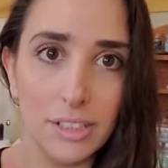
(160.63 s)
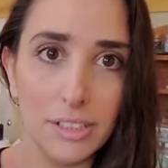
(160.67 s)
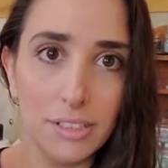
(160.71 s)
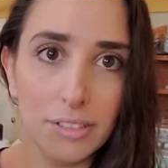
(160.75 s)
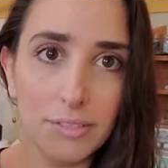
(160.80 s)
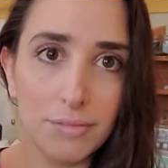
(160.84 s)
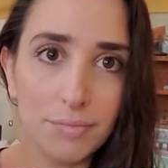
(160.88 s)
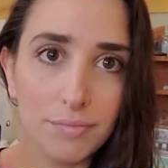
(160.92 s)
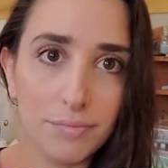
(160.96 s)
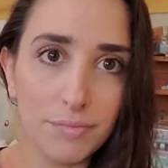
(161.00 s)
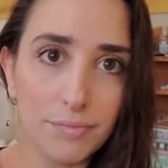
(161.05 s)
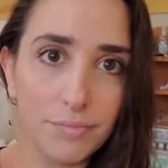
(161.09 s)

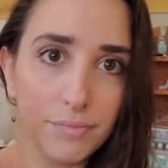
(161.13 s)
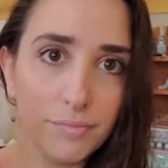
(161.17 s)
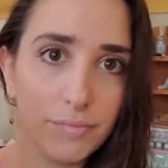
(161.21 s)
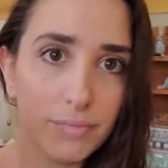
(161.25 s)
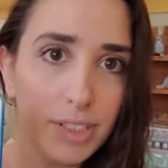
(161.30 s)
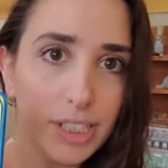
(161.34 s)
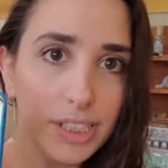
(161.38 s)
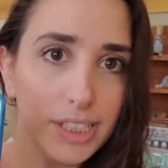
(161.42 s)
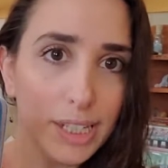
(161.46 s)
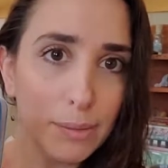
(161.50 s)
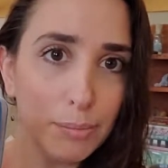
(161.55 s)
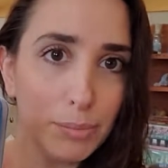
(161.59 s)

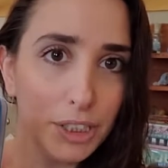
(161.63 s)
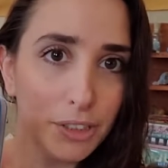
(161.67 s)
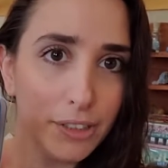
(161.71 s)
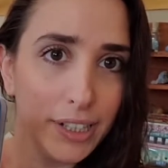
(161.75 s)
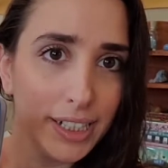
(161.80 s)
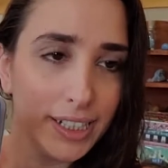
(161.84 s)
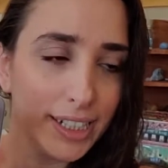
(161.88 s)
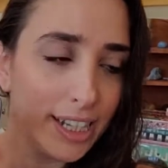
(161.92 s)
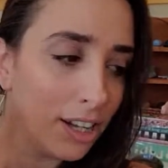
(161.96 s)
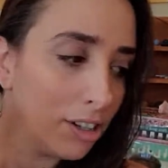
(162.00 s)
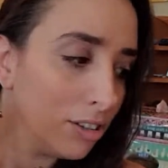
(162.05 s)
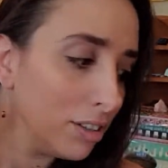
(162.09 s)
It's empty
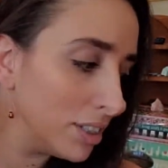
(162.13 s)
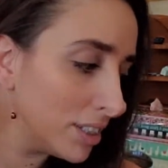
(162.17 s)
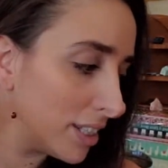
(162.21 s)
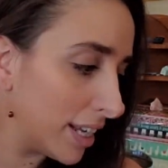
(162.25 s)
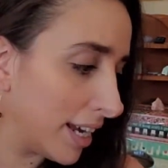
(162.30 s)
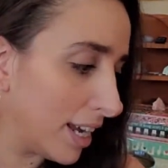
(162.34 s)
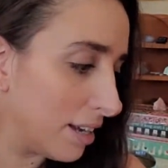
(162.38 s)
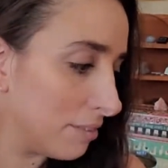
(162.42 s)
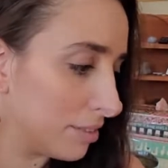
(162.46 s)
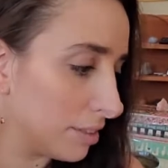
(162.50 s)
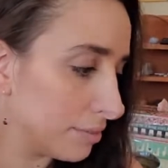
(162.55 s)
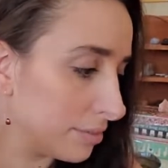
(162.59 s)
right now because
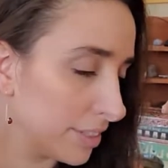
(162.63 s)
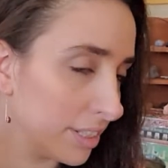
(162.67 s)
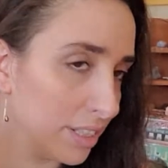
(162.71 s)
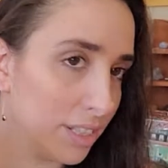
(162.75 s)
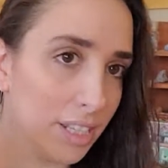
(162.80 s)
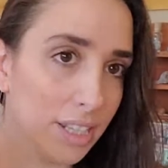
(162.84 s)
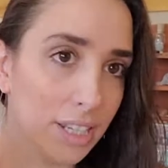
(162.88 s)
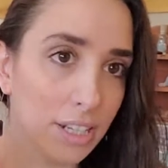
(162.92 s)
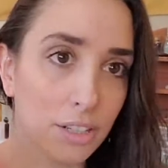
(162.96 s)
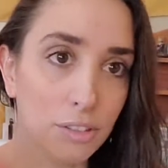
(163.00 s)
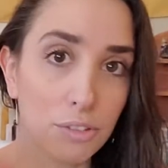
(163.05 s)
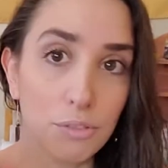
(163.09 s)
I have
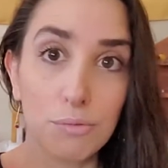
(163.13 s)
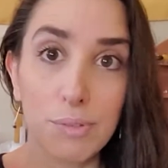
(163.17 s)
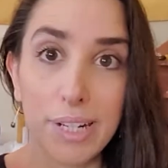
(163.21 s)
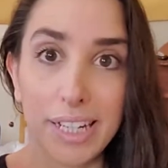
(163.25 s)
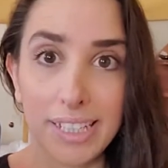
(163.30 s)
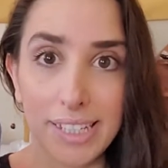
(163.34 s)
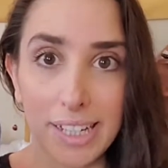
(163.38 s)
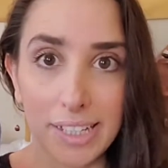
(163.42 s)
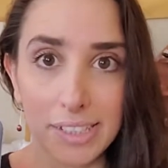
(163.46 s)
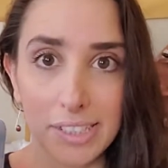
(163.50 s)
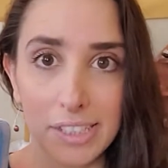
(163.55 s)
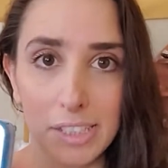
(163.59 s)
everything
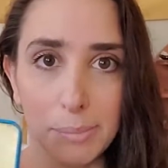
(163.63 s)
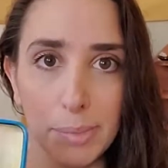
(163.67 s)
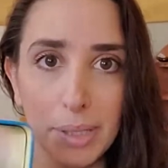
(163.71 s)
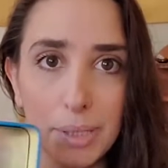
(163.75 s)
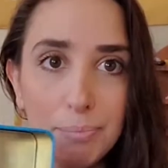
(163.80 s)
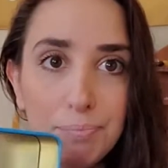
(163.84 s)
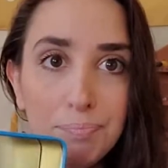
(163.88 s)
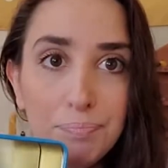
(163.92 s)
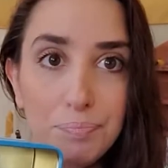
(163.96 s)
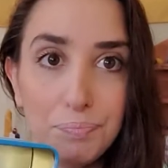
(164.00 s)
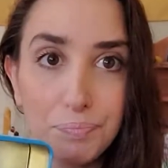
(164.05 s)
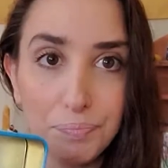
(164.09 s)
right next to
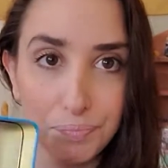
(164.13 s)
me.